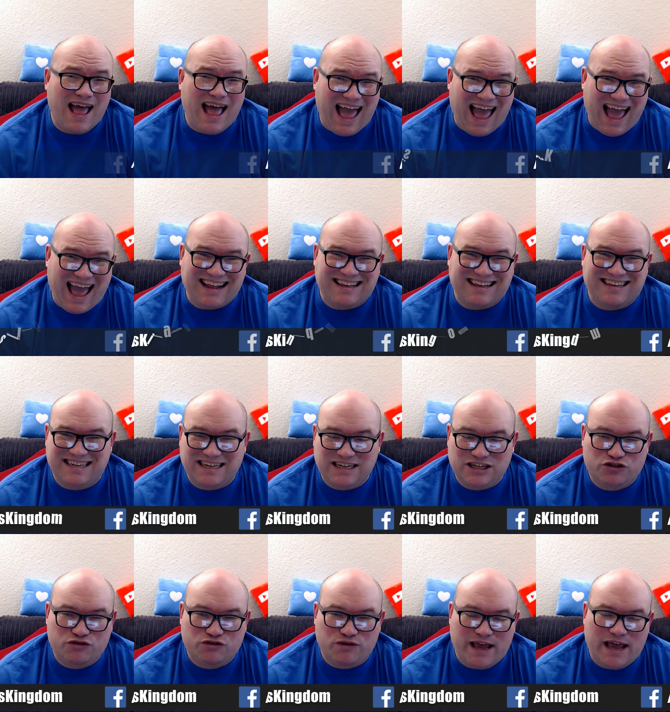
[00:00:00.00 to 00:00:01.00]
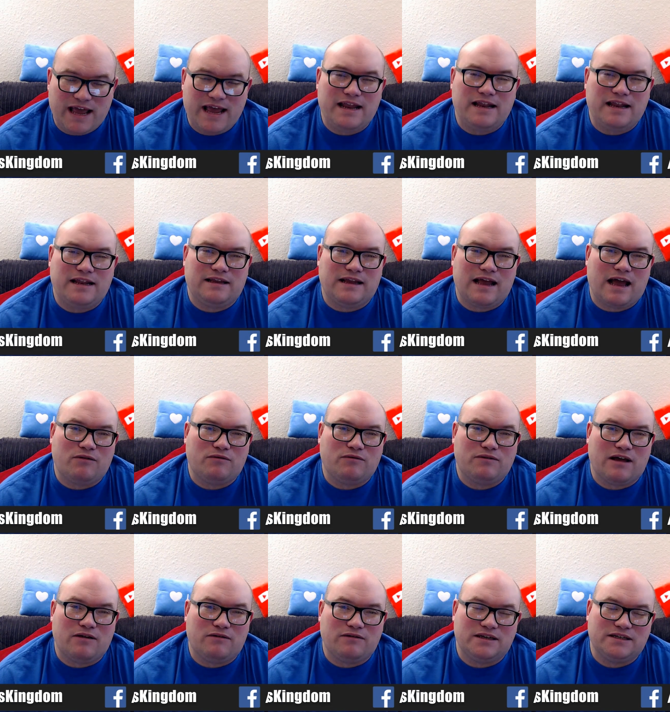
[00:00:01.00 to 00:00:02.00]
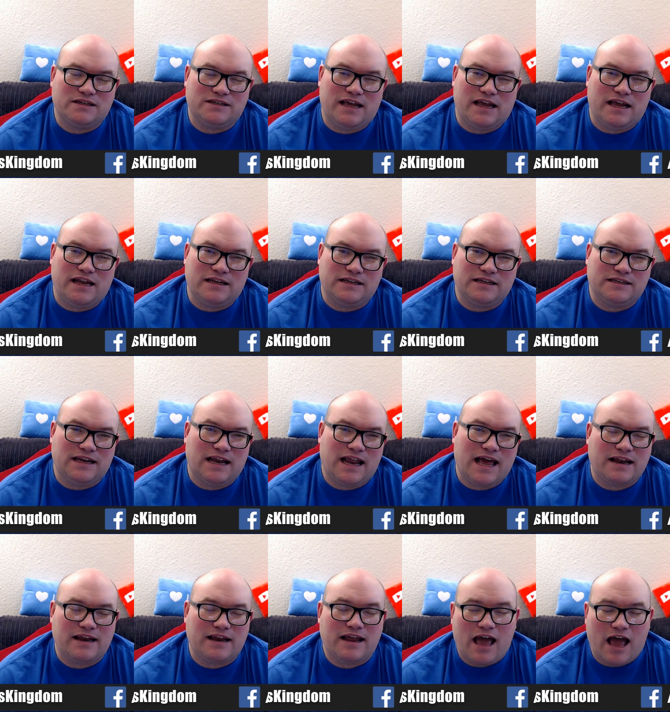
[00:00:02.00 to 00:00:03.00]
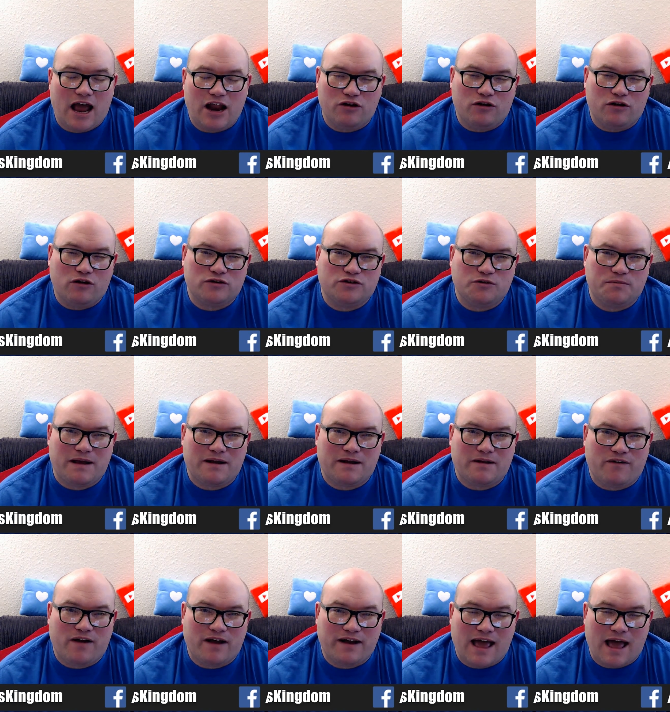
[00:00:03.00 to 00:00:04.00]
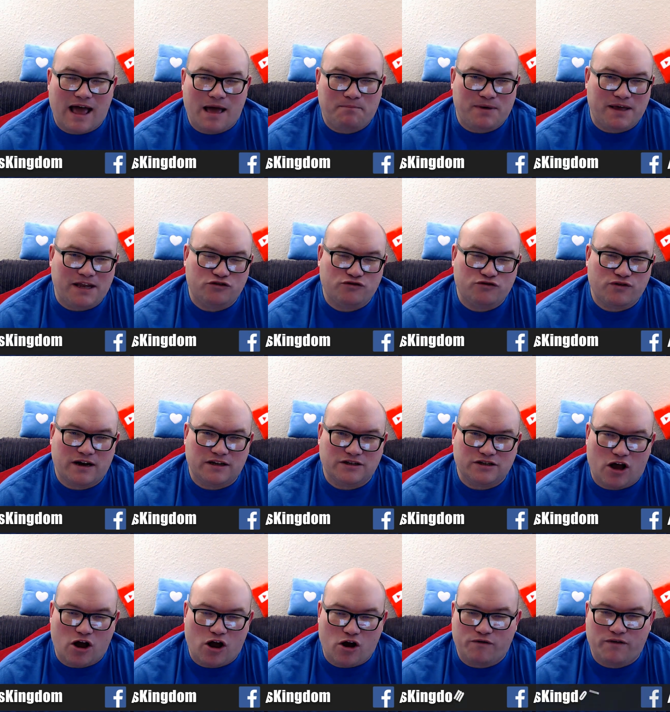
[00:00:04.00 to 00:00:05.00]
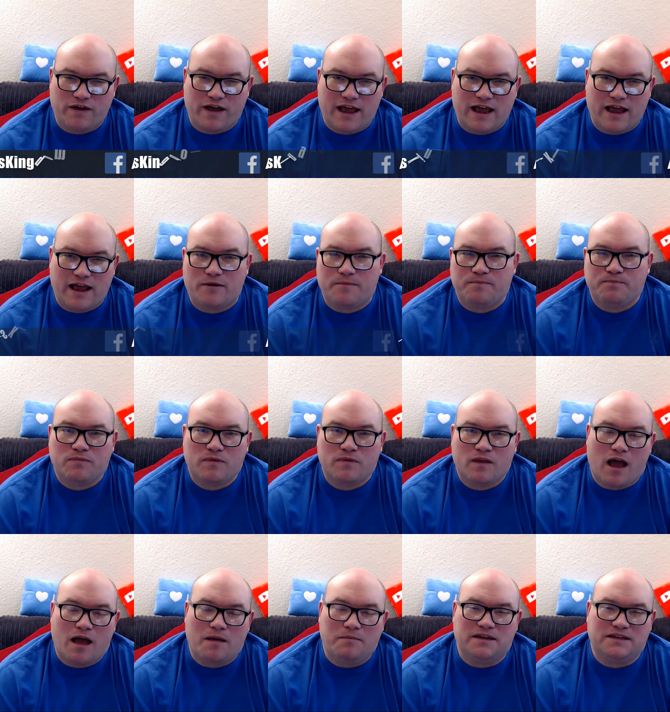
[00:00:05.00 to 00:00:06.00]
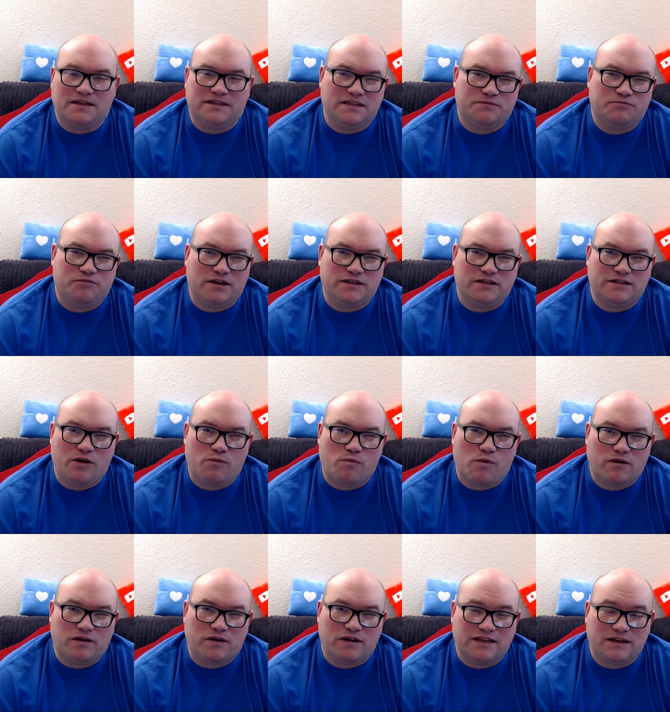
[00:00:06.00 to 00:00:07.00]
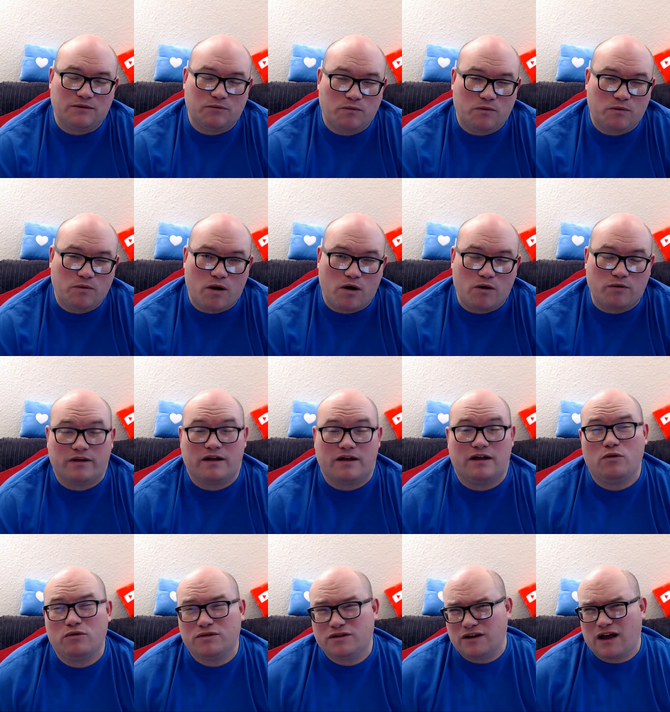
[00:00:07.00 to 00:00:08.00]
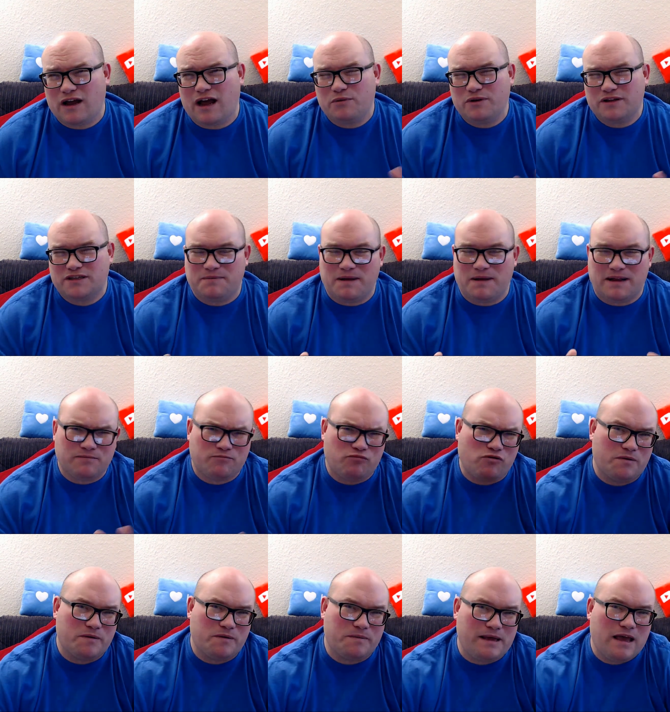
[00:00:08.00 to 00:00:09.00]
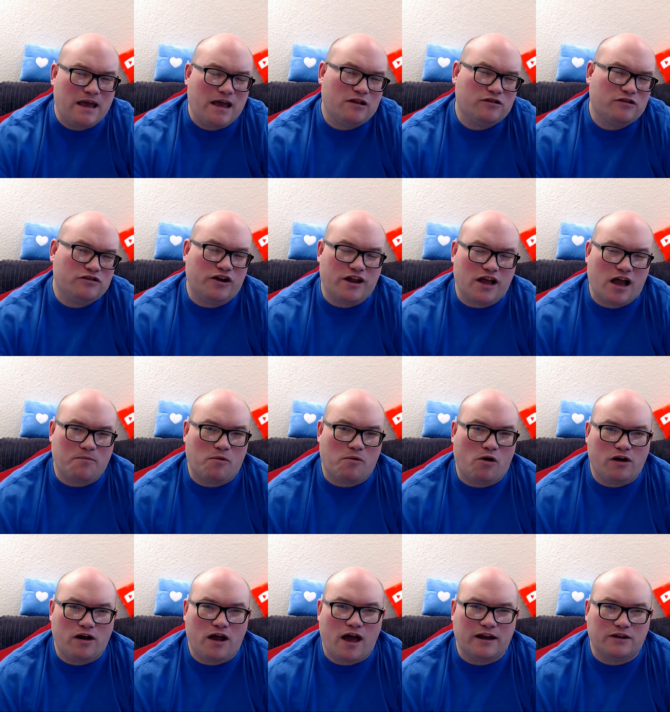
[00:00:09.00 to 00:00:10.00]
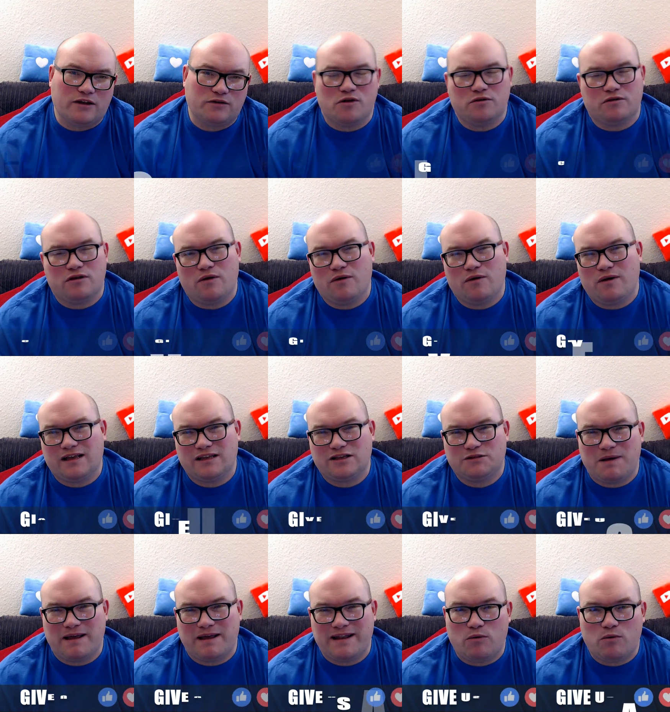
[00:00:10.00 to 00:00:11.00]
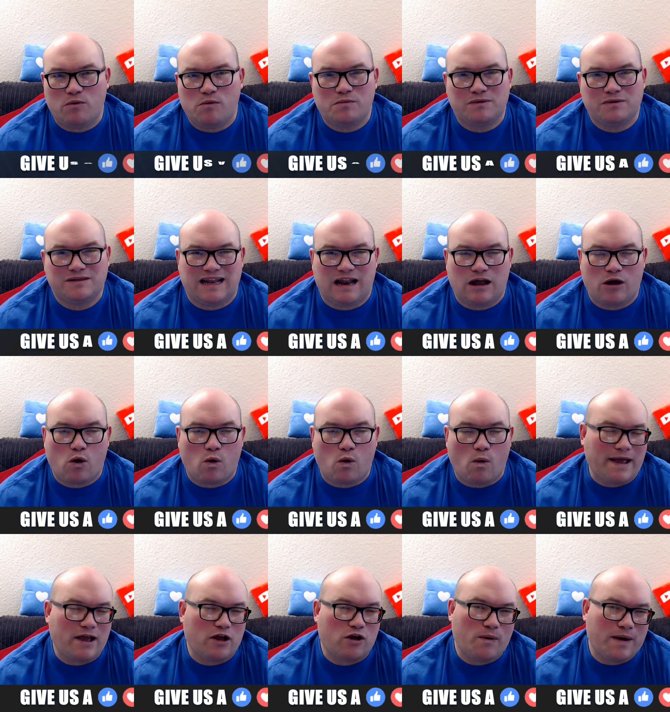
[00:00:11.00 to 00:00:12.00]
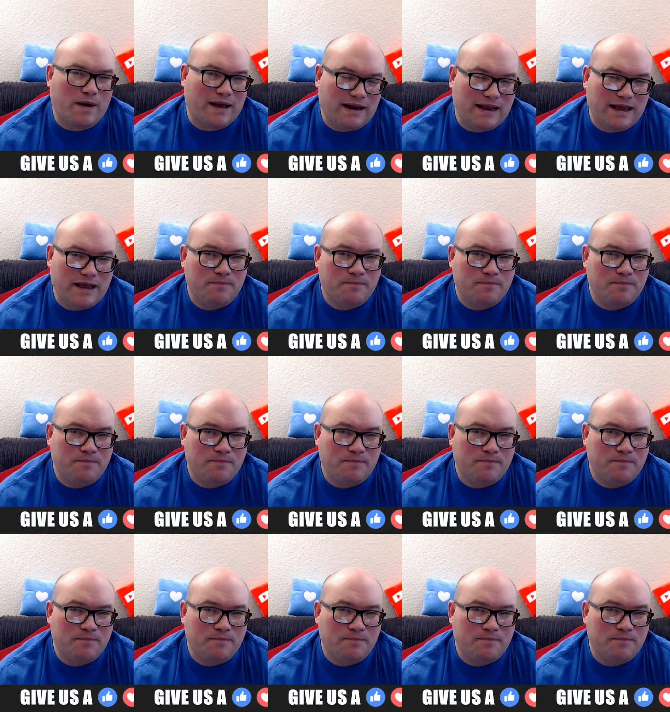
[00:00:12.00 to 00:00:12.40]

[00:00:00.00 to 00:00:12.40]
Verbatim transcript: at D Street in downtown Disney in Disneyland, and you'll also be able to find it at Pin Traders over in um, Disney Springs in Walt Disney World. Also, I would expect it probably be turning up online as well, though I expect that one will sell out quite quickly.